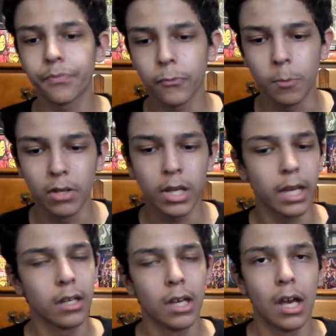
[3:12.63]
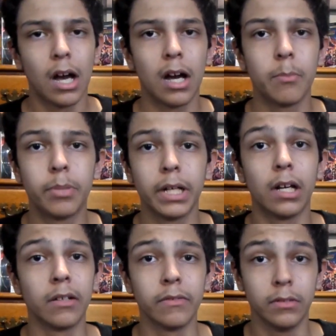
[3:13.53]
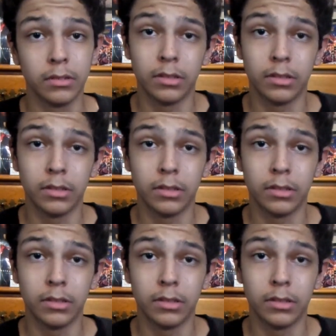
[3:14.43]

will be okay. But